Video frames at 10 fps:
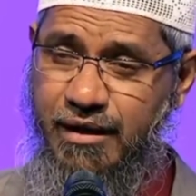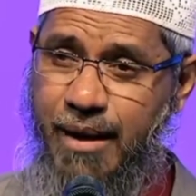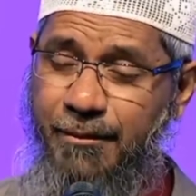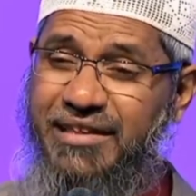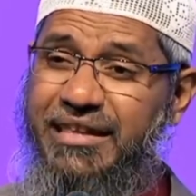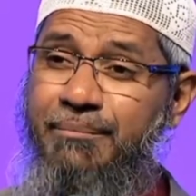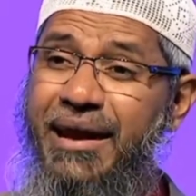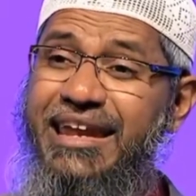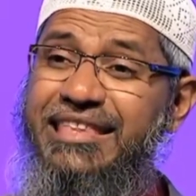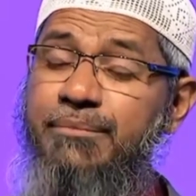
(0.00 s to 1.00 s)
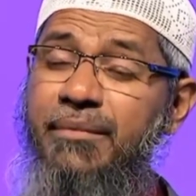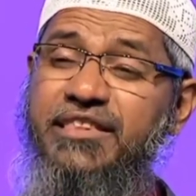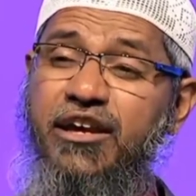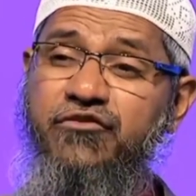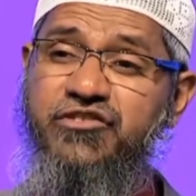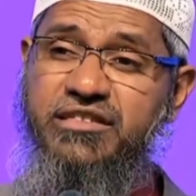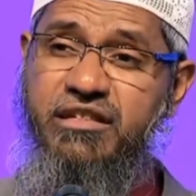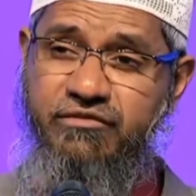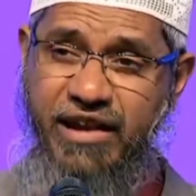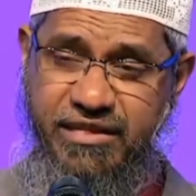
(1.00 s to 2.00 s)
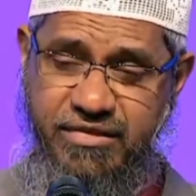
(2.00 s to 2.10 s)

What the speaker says: Mother Mary, the mother of Jesus Christ.